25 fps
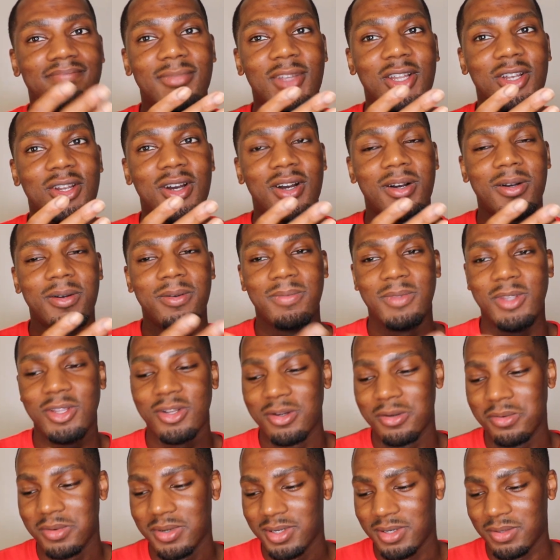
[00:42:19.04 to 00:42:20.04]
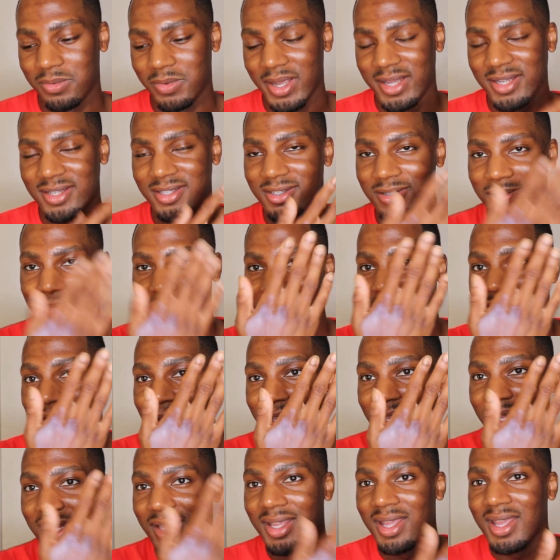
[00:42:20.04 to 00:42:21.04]
you know, you don't want to waste your
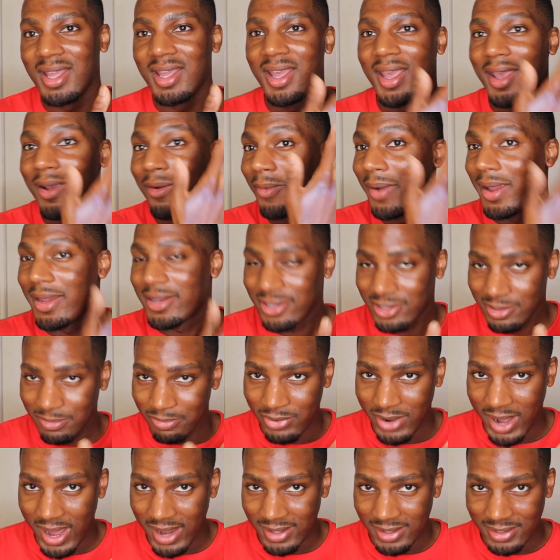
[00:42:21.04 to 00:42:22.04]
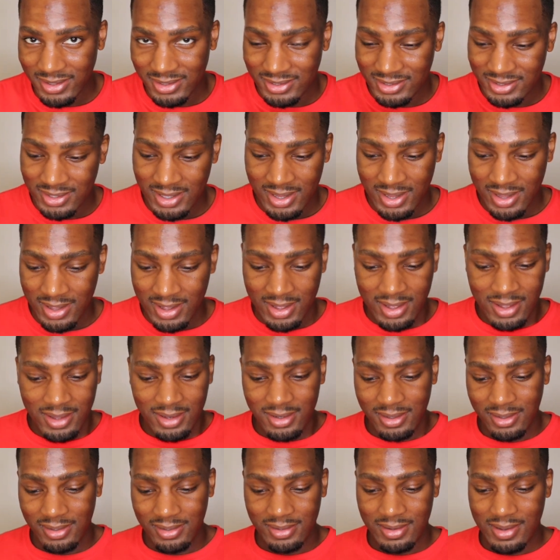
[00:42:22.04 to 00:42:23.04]
money and waste your products
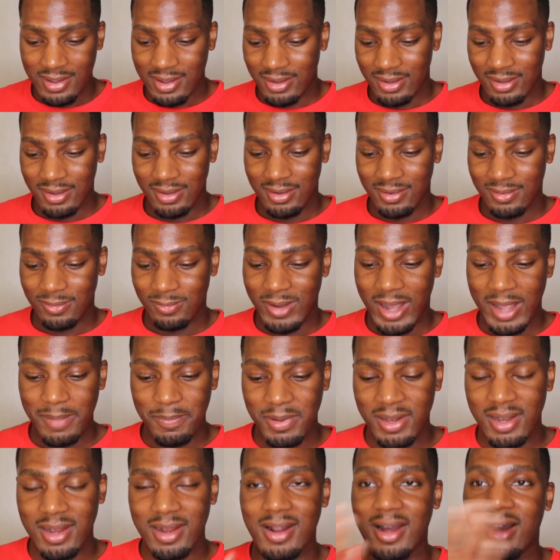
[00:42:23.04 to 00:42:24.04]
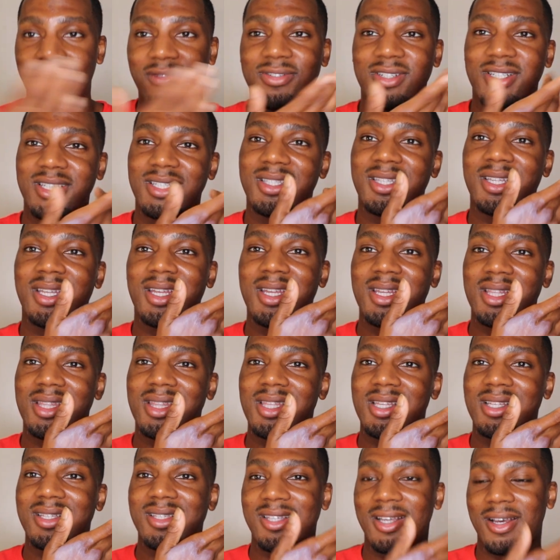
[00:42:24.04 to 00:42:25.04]
wiping it off just to get
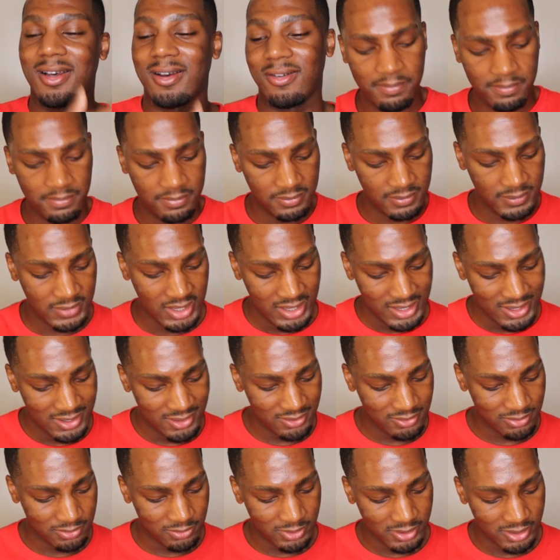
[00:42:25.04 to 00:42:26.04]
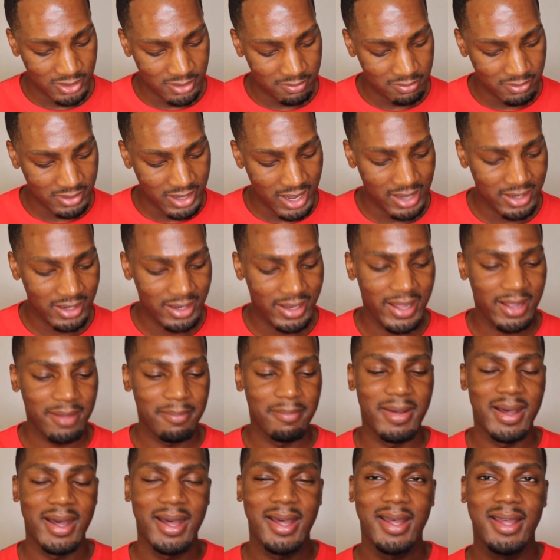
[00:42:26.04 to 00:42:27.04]
this off. These were kind of like
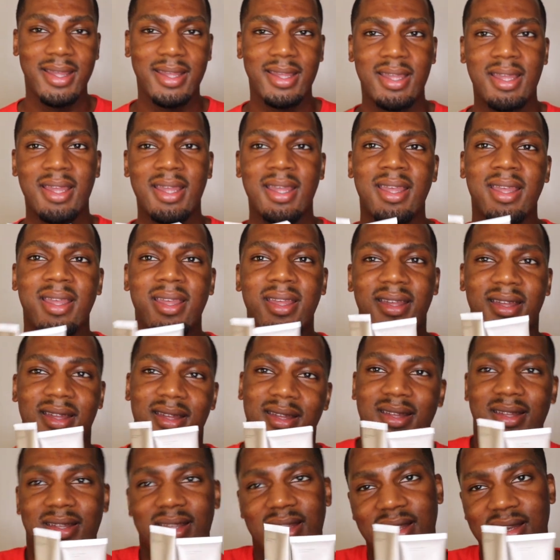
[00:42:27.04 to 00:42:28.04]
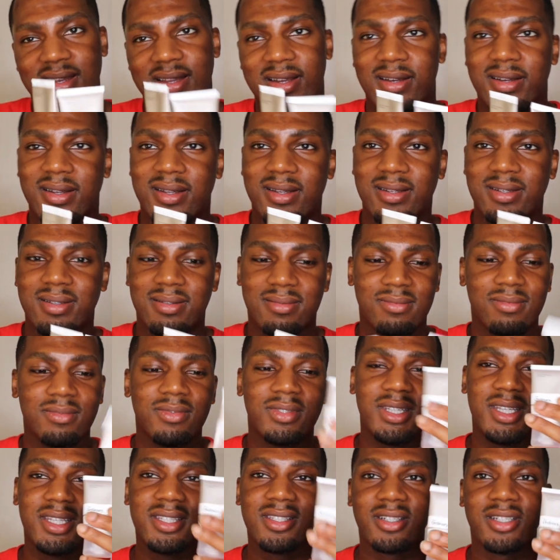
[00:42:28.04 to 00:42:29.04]
my, you know,
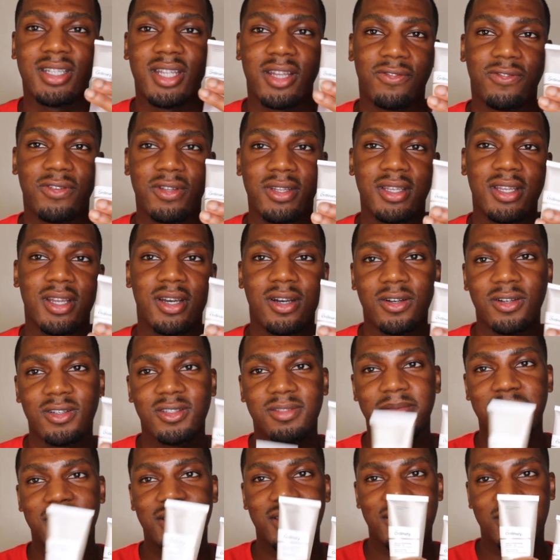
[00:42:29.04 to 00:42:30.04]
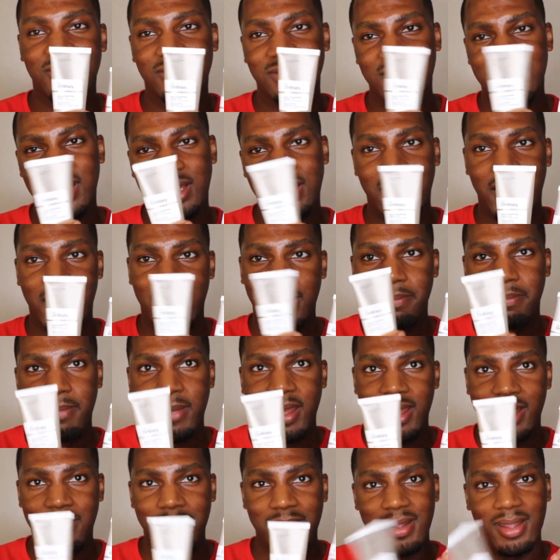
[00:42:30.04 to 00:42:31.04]
these are definitely no's, but this was kind of like
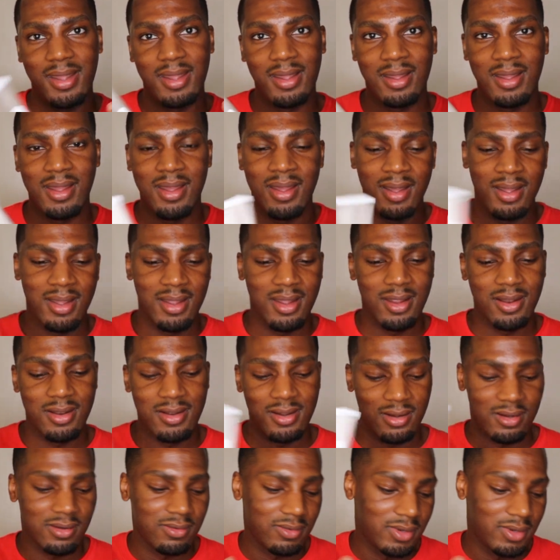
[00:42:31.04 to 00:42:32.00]
maybe, you know,